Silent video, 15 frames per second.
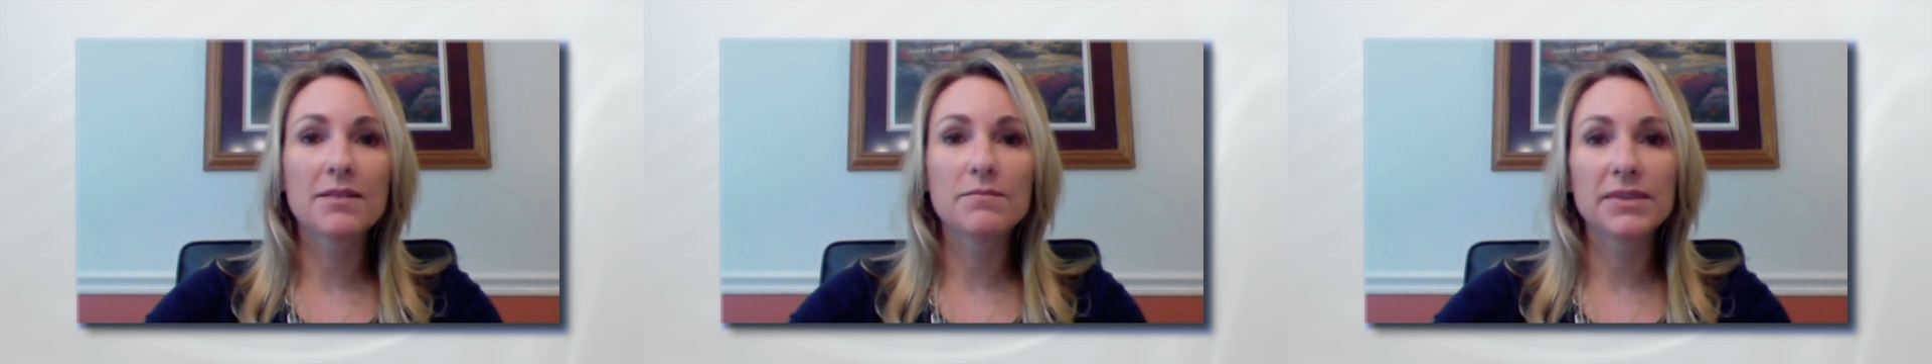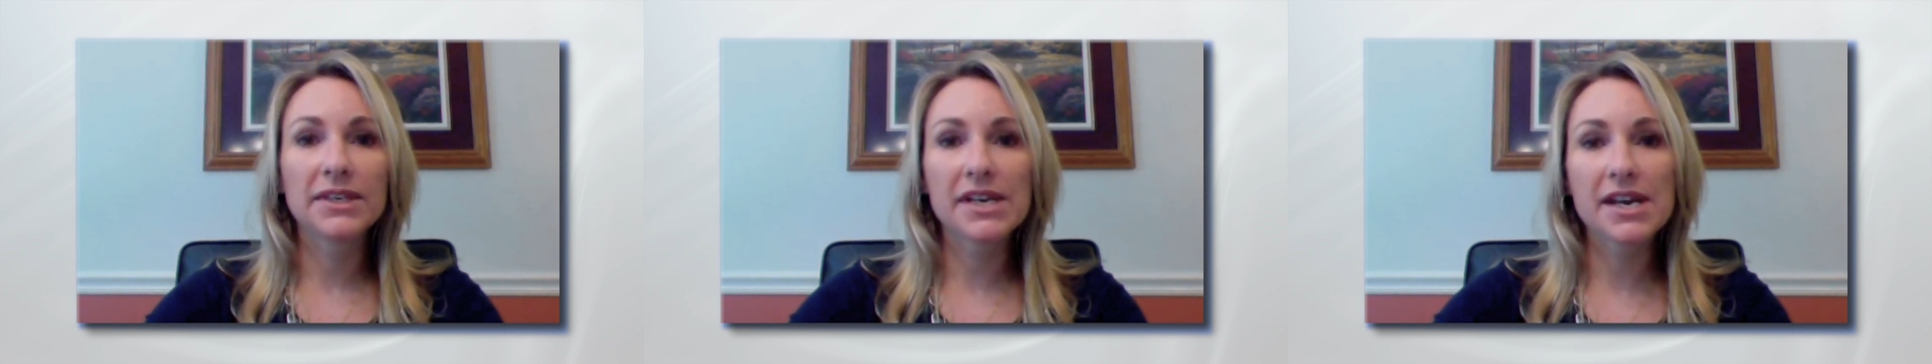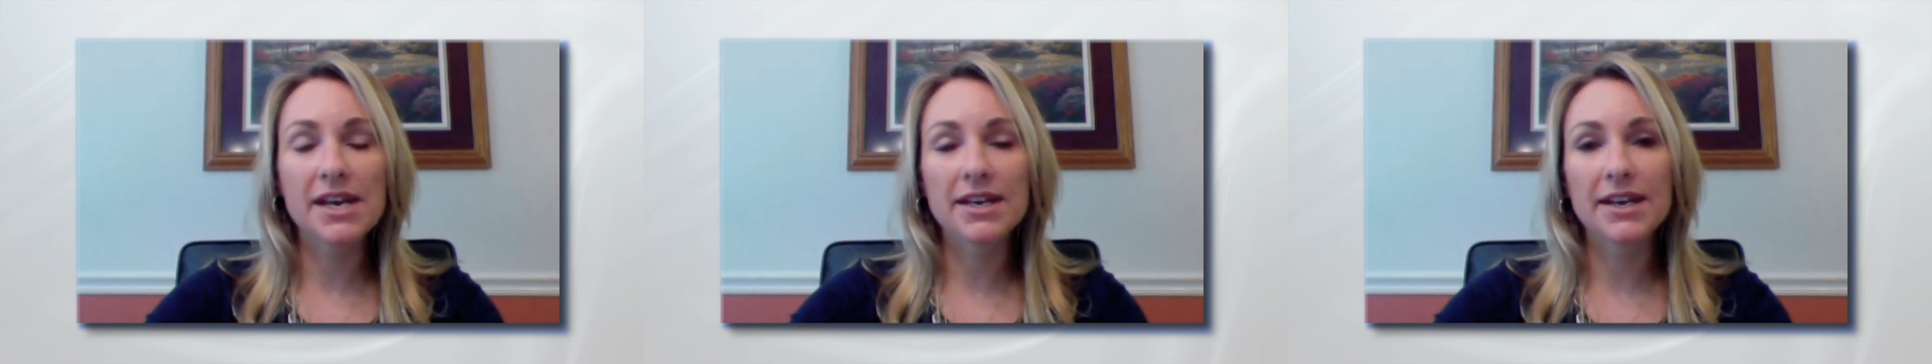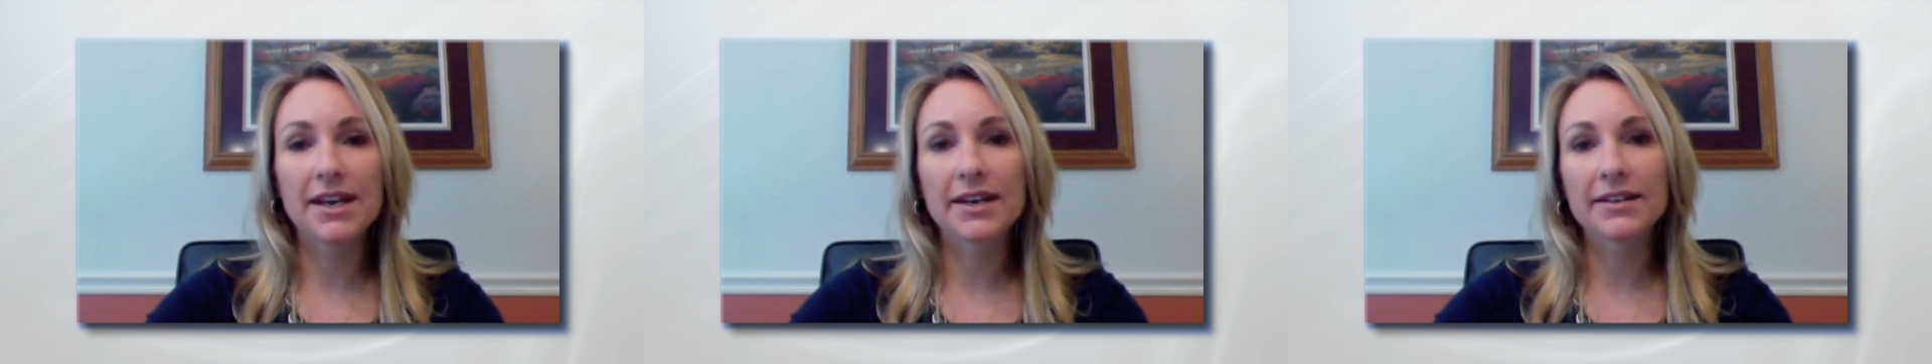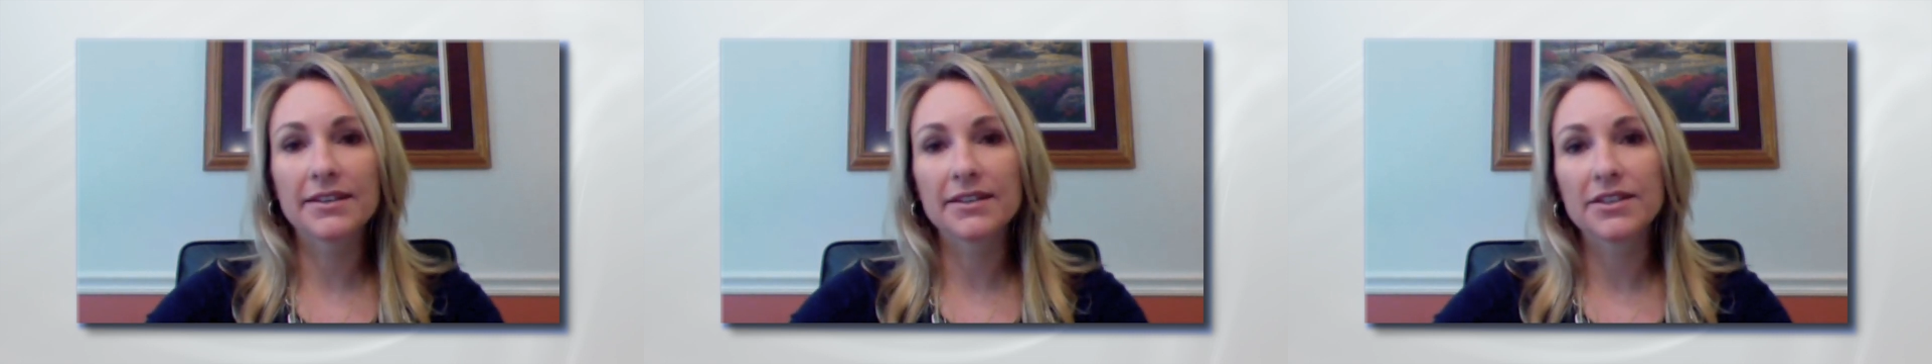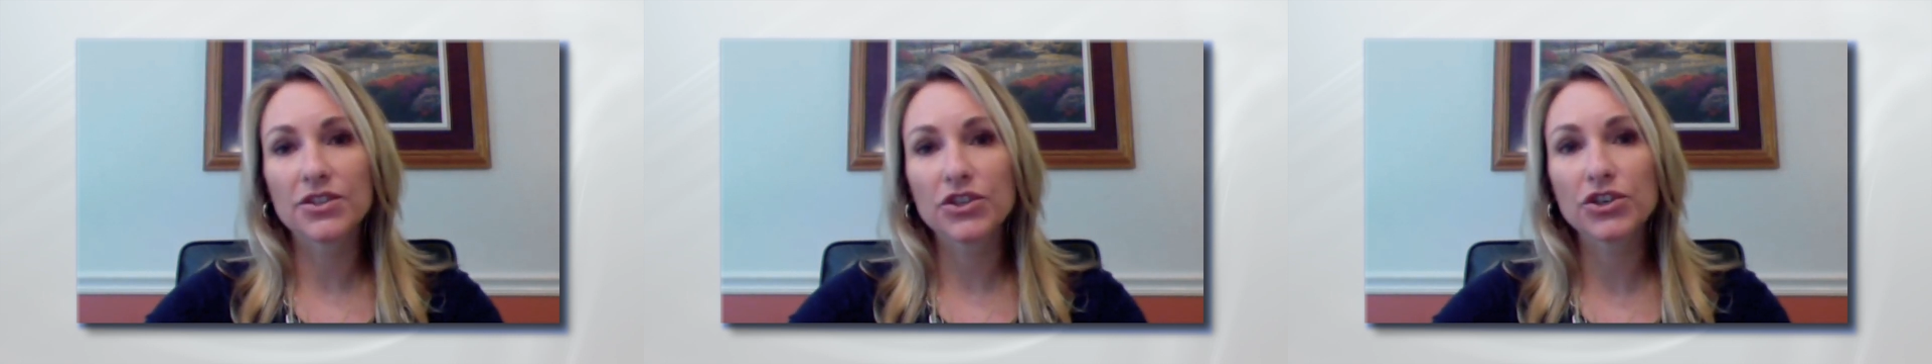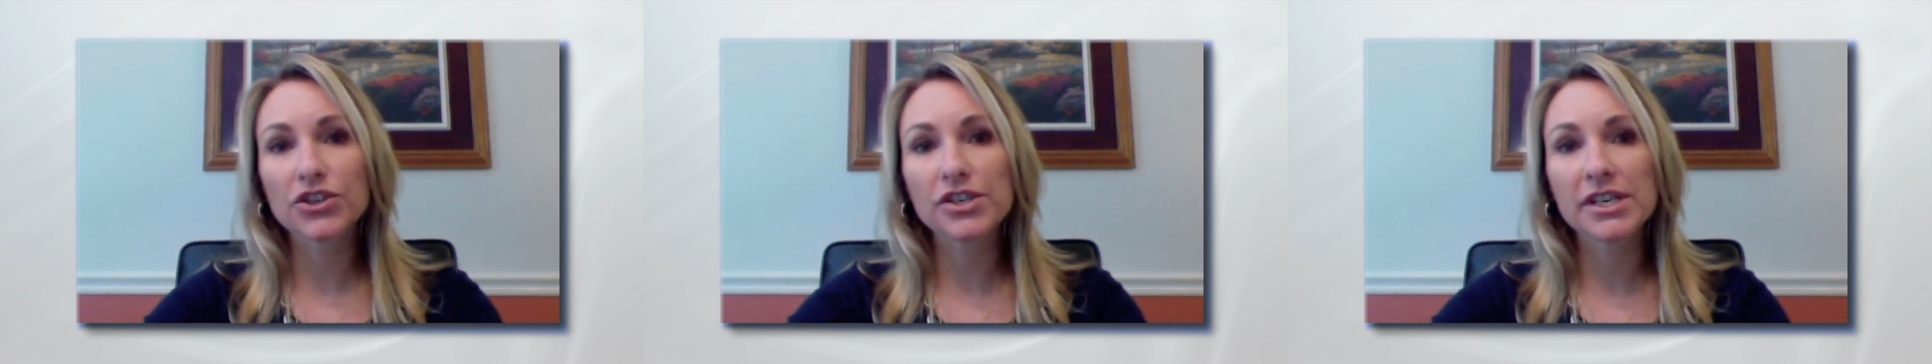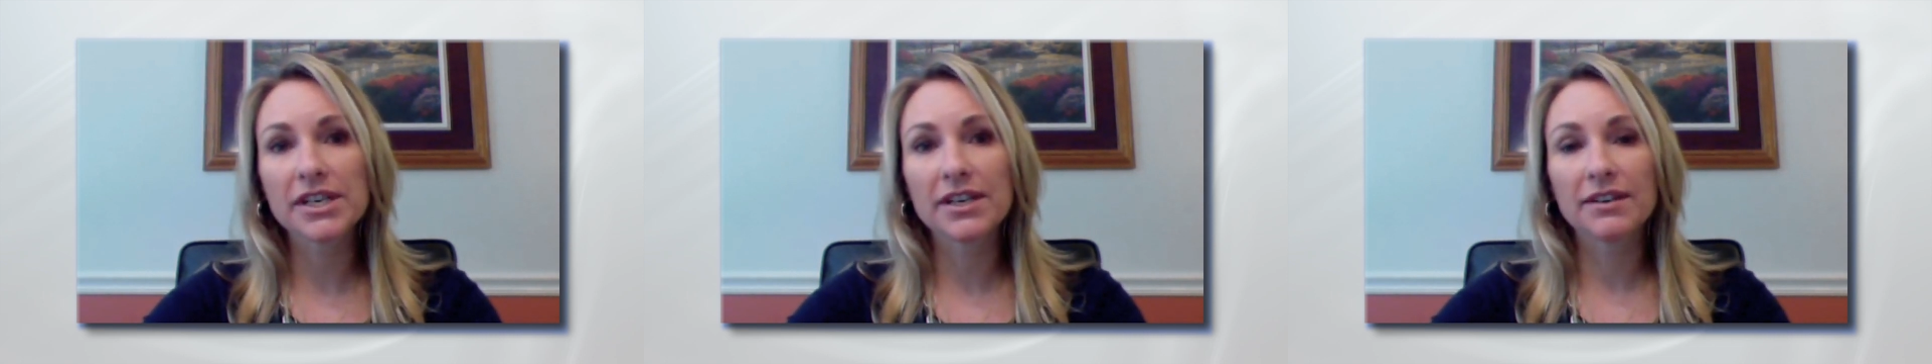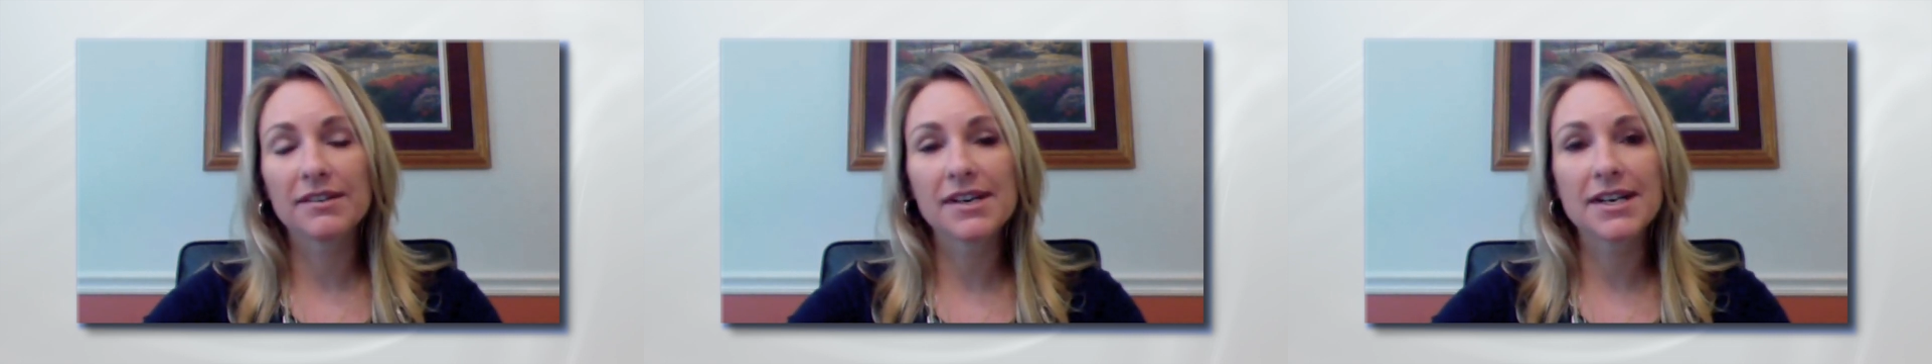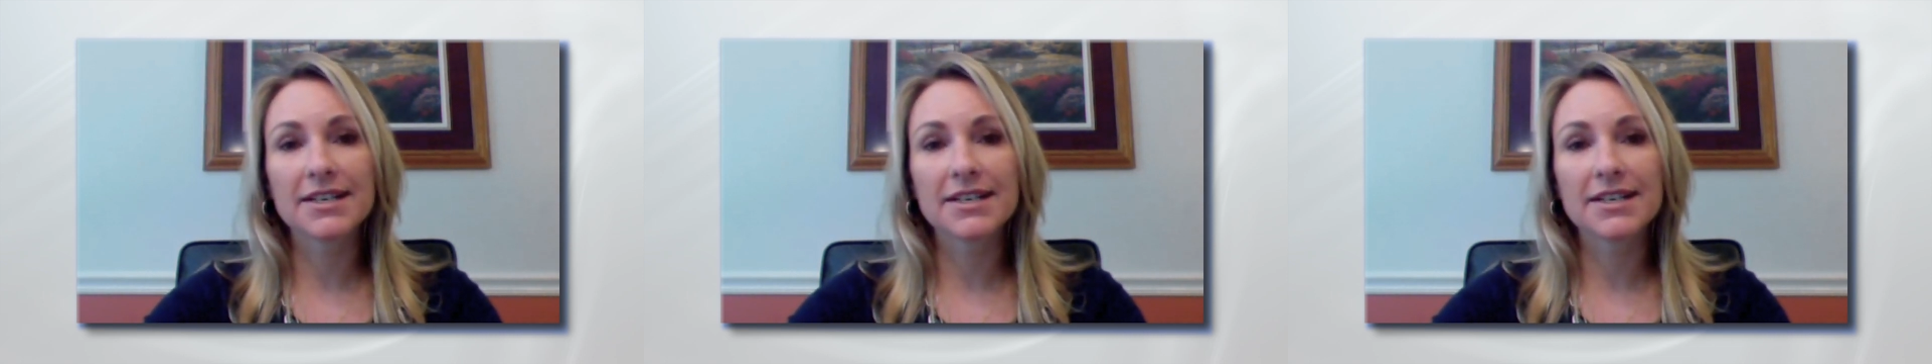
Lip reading: MBA and an attorney,